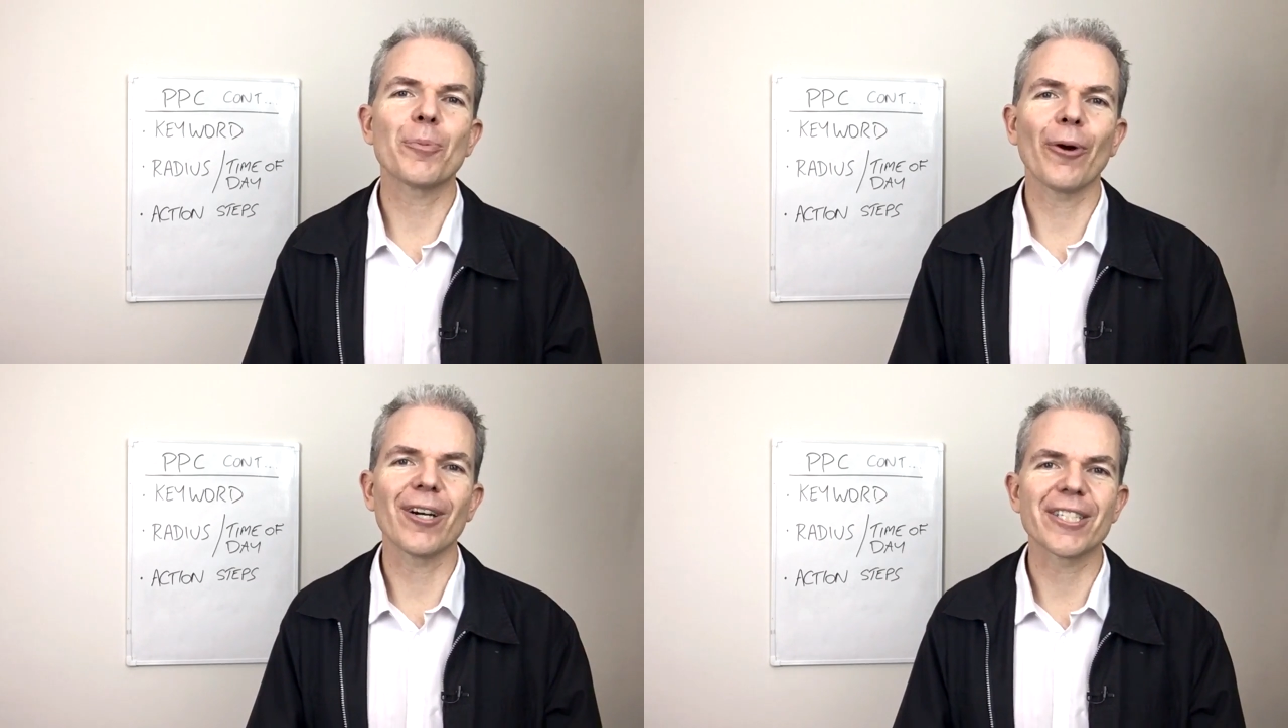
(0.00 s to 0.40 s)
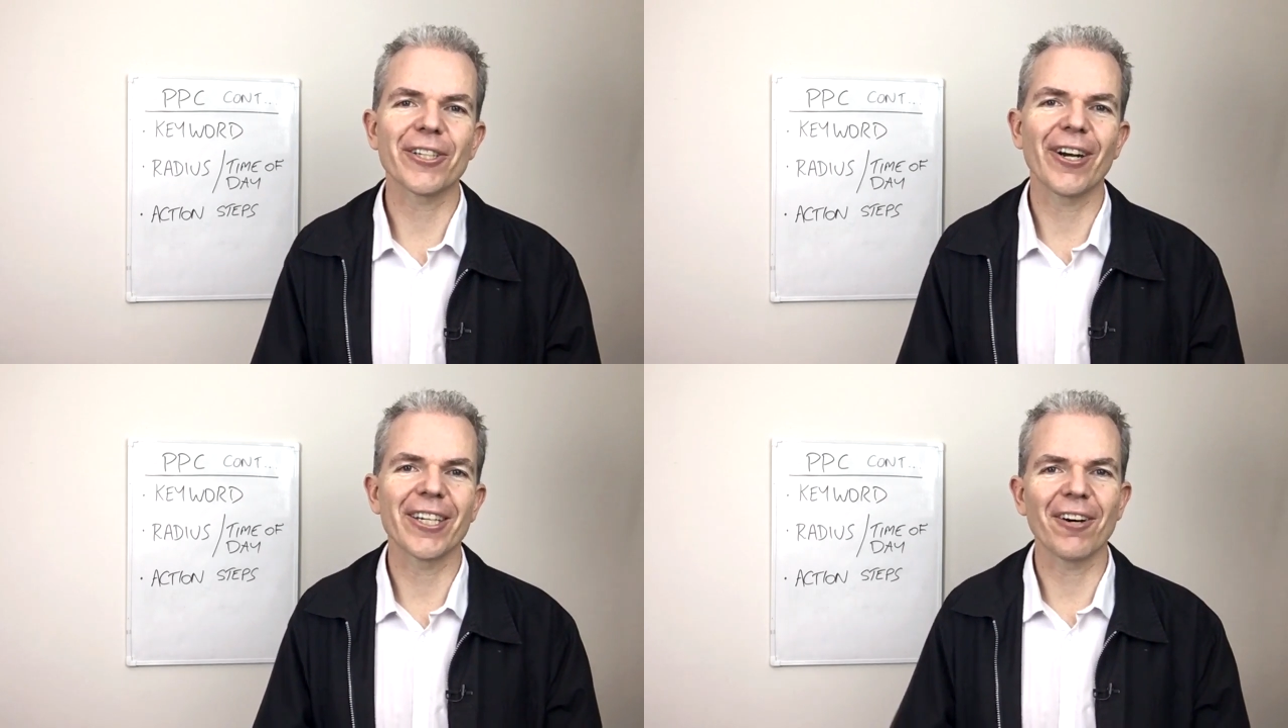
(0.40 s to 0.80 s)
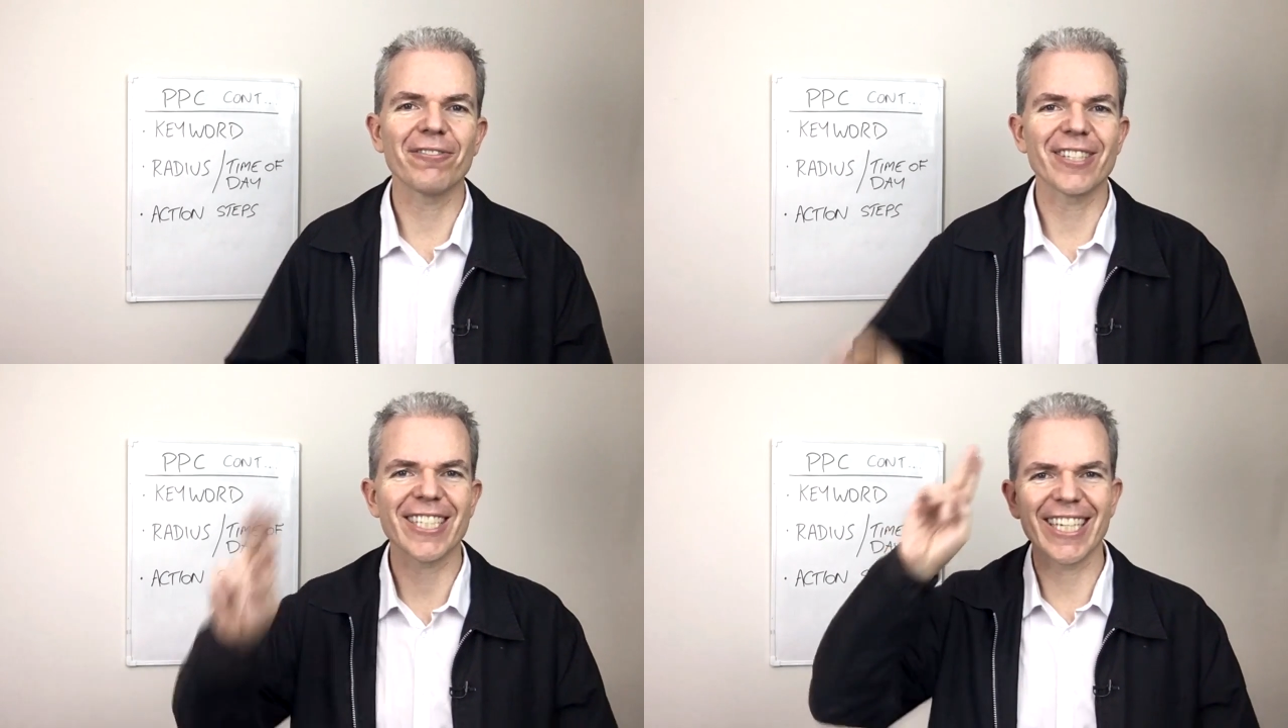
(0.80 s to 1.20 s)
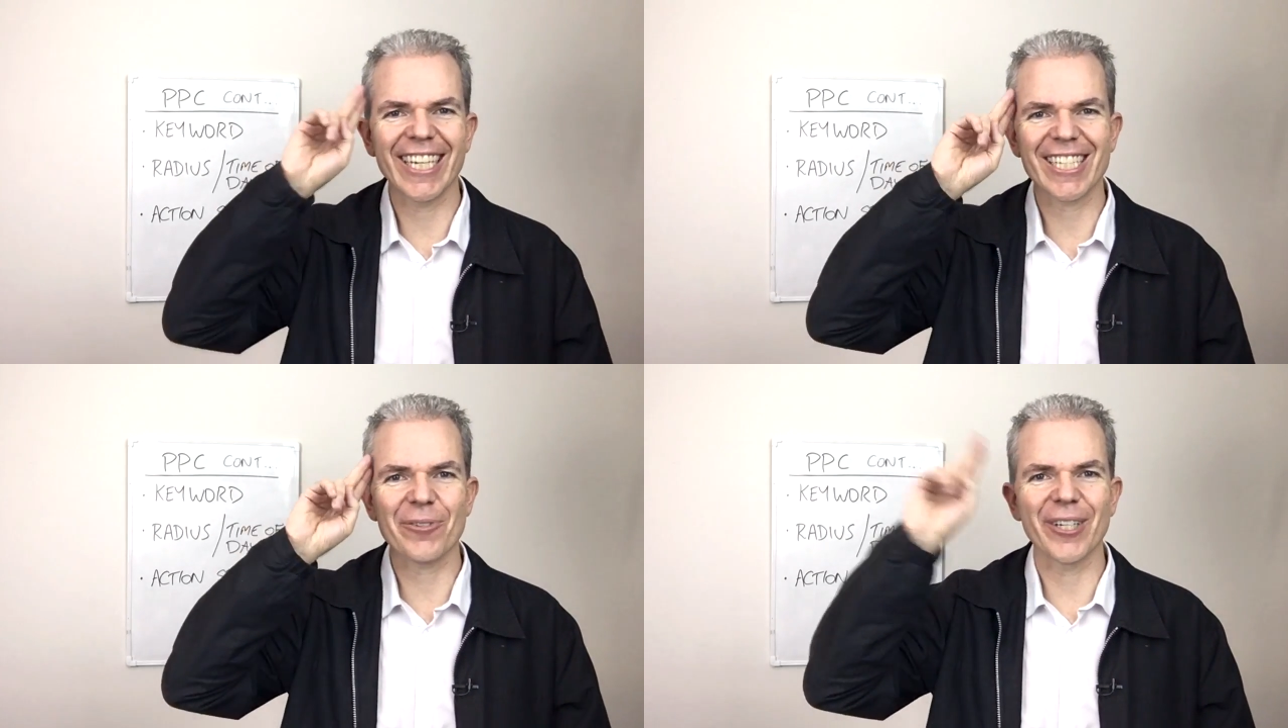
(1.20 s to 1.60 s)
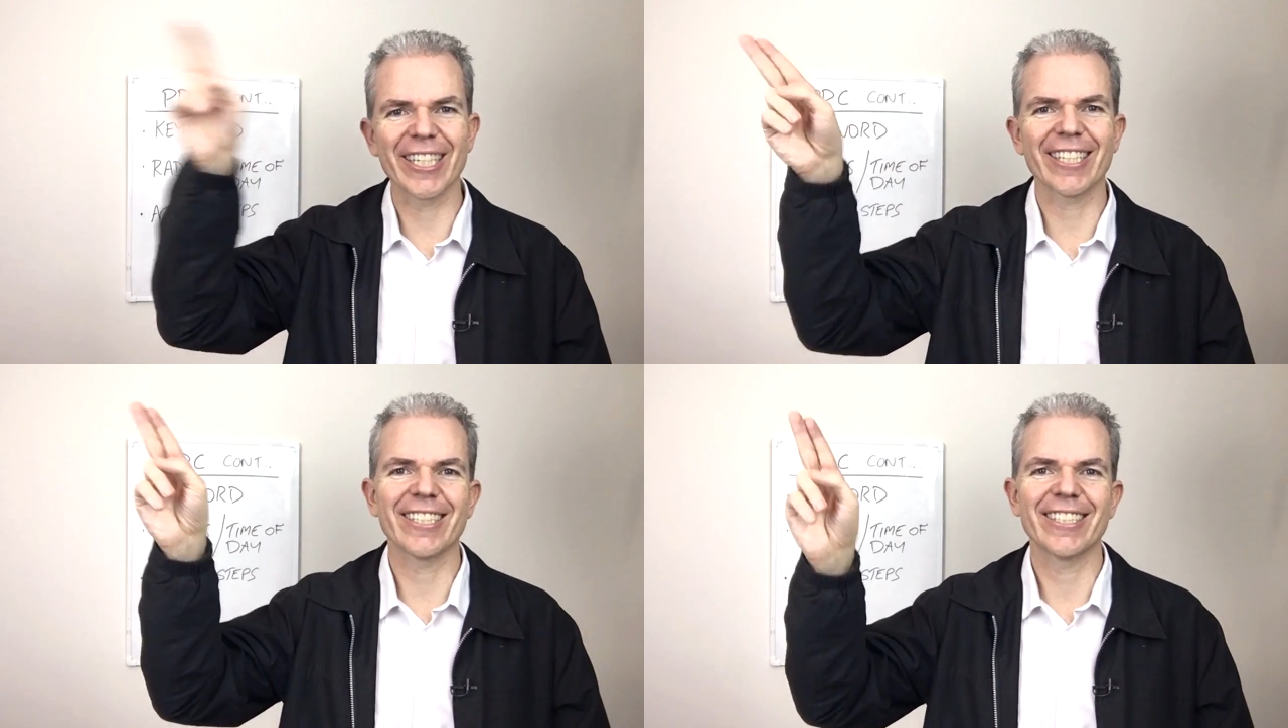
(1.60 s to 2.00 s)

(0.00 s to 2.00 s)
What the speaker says: Pryor signing off. See you next week.